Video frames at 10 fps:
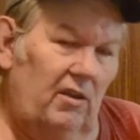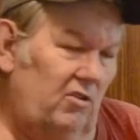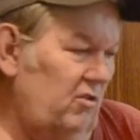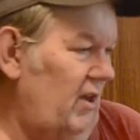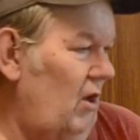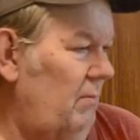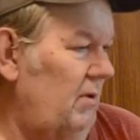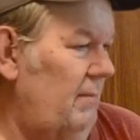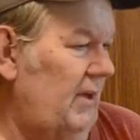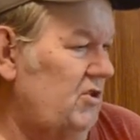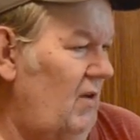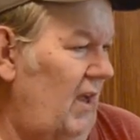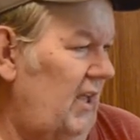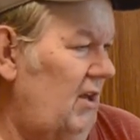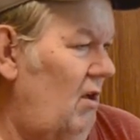to help make sure
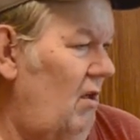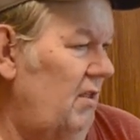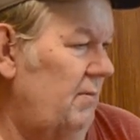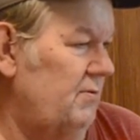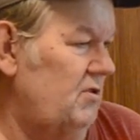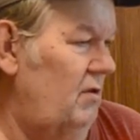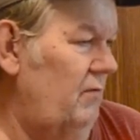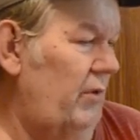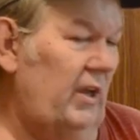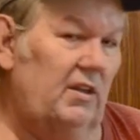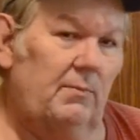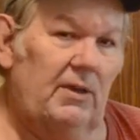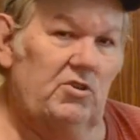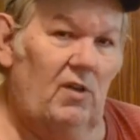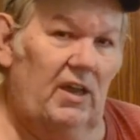I get the preserved wing to
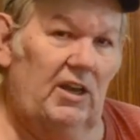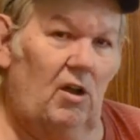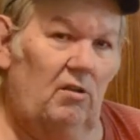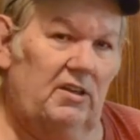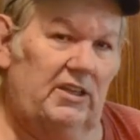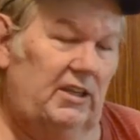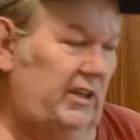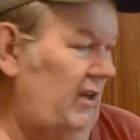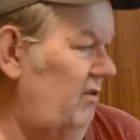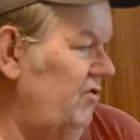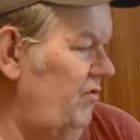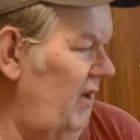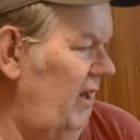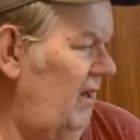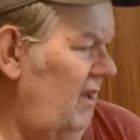make sure I get all the details
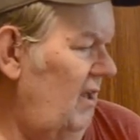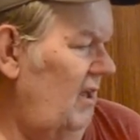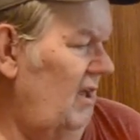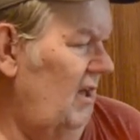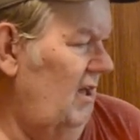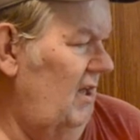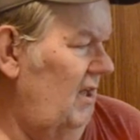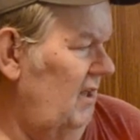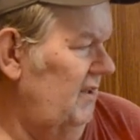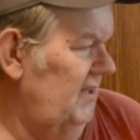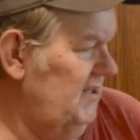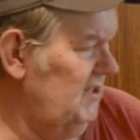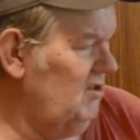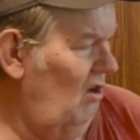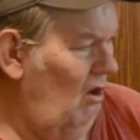right. This
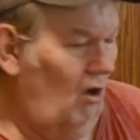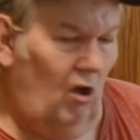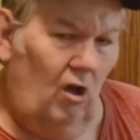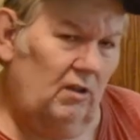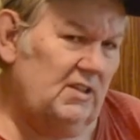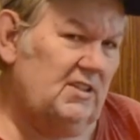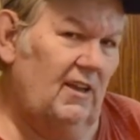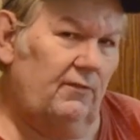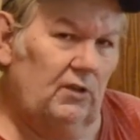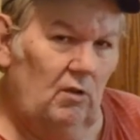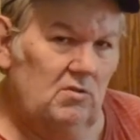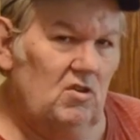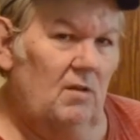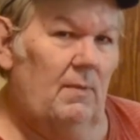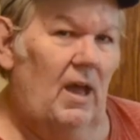is all the stuff that goes
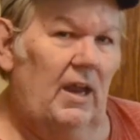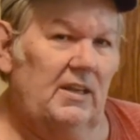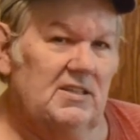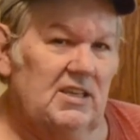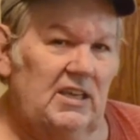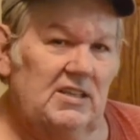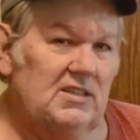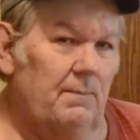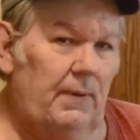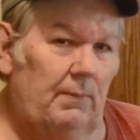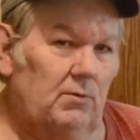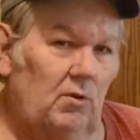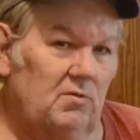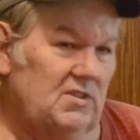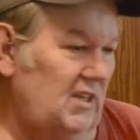on behind the scenes that people
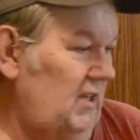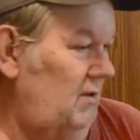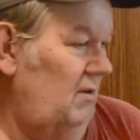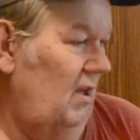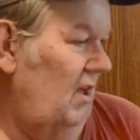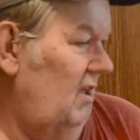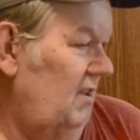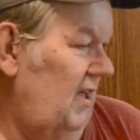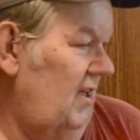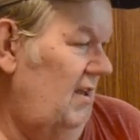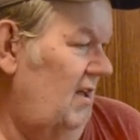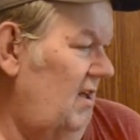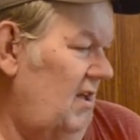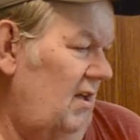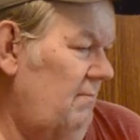don't see. That
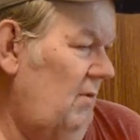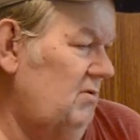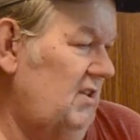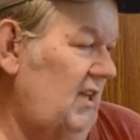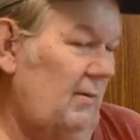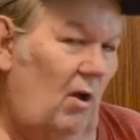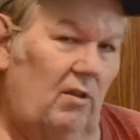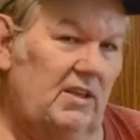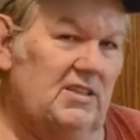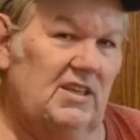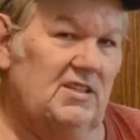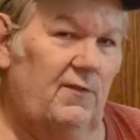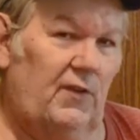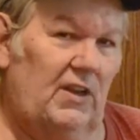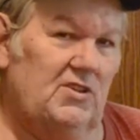most of the time all they see is
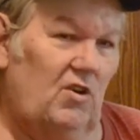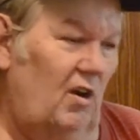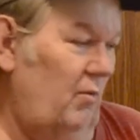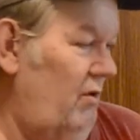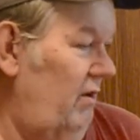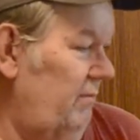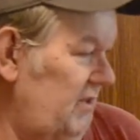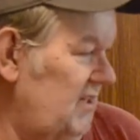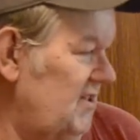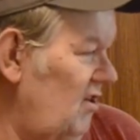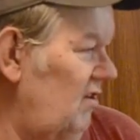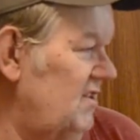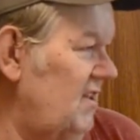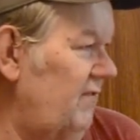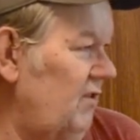the finished artwork, but this is all the
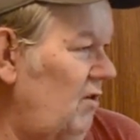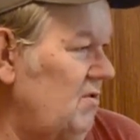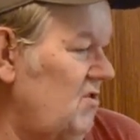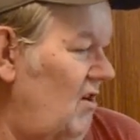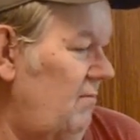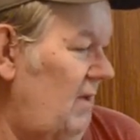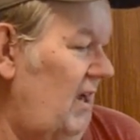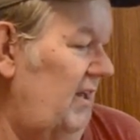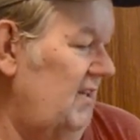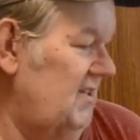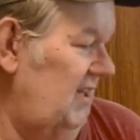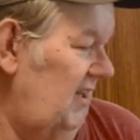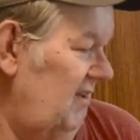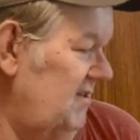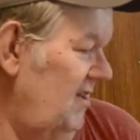stuff that goes on behind the scenes.